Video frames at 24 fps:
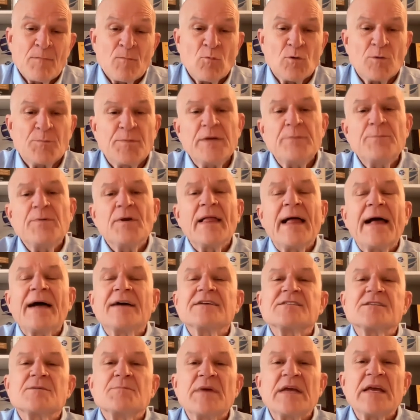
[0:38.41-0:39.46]
When people
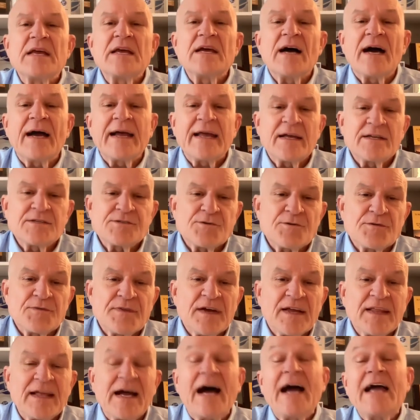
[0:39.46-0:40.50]
ask me, I answer
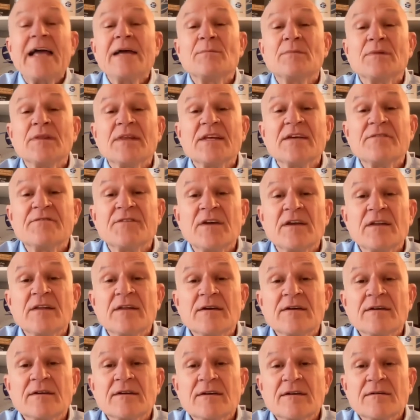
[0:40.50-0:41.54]
that I am living
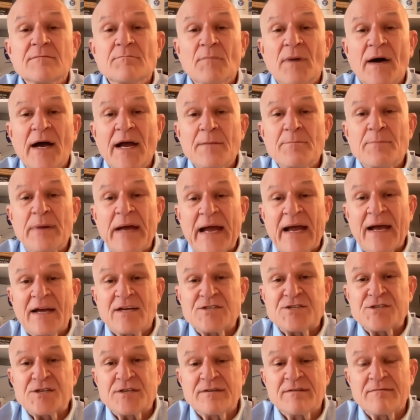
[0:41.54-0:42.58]
my
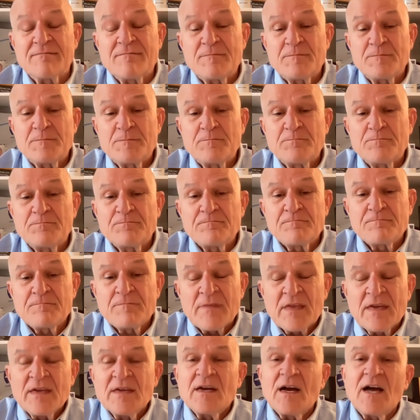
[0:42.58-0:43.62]
passion.
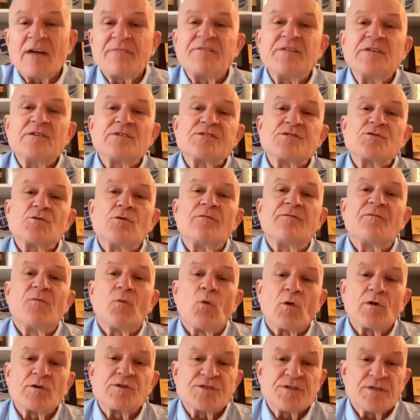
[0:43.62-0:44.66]
I feel so
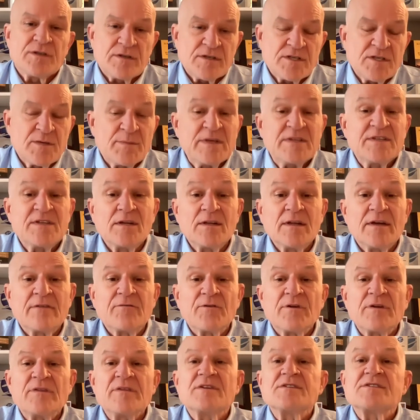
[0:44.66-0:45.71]
fortunate to be
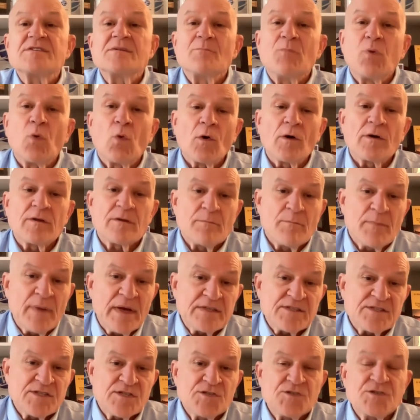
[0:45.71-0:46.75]
delivering this important
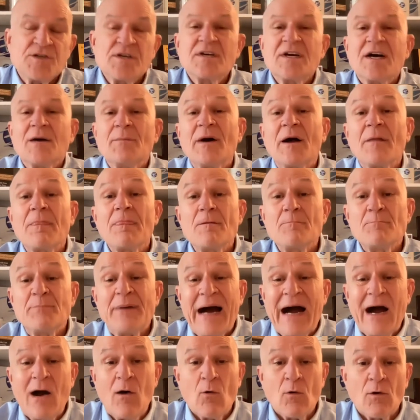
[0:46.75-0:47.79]
message about the
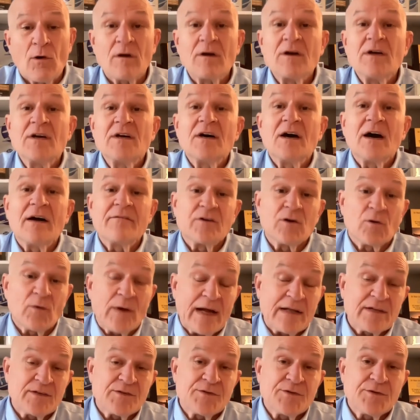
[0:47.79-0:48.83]
power of a
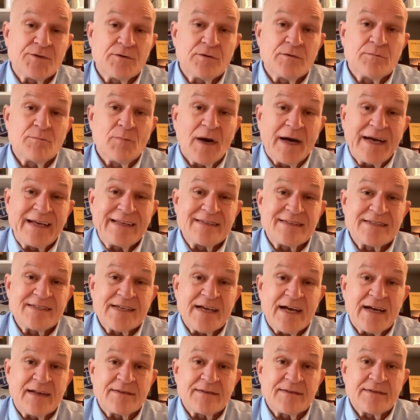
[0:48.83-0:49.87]
gratitude
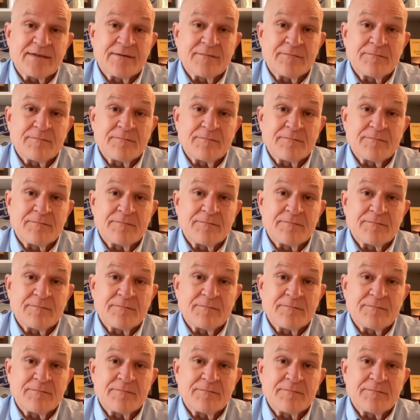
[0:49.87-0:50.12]
mindset.